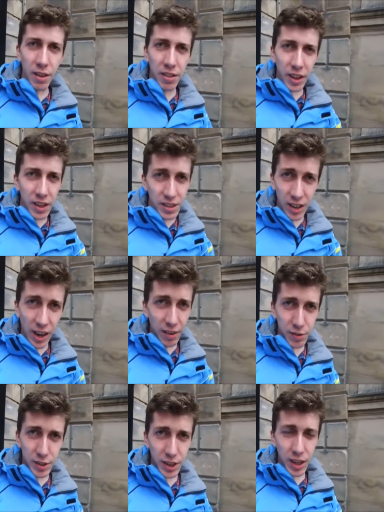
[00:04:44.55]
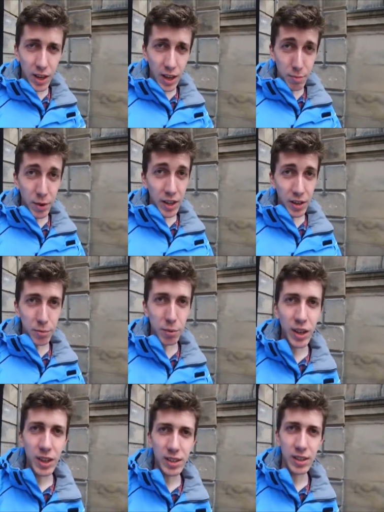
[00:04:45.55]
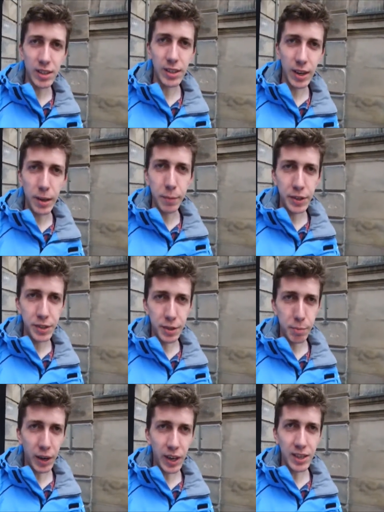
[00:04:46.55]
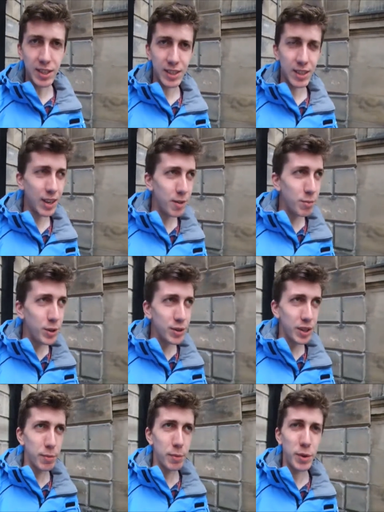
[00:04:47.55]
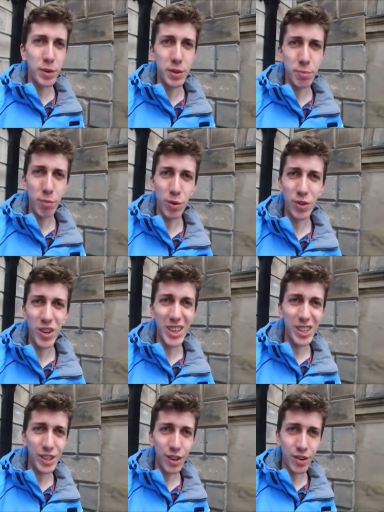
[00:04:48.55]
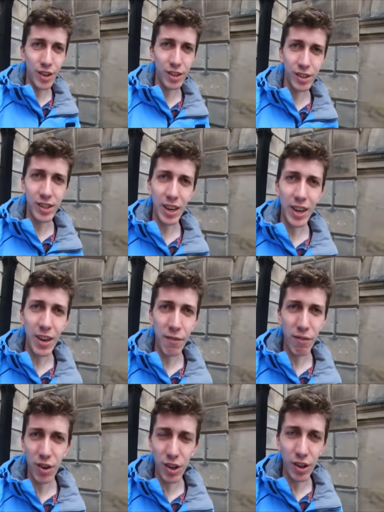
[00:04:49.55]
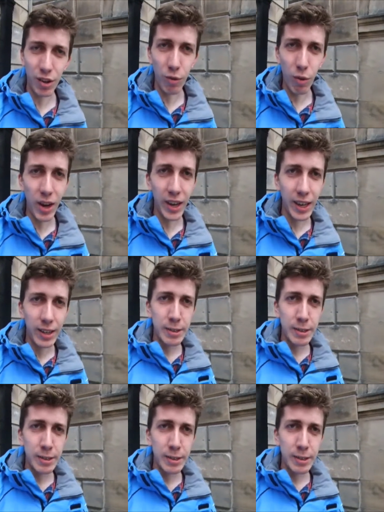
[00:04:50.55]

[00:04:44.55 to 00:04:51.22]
things that I haven't seen in many other places. This is the biggest museum and most important historical site for a long way.